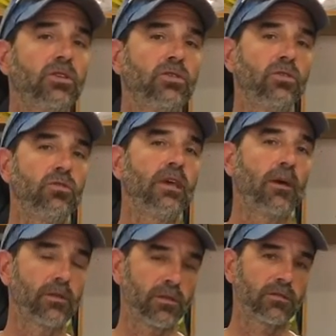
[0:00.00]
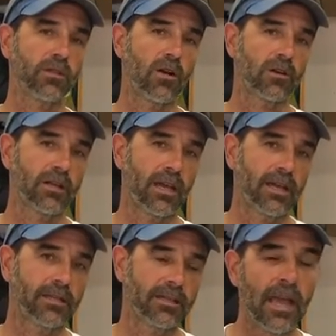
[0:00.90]
to do that with those longer
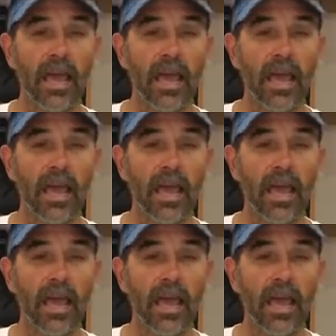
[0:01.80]
lines.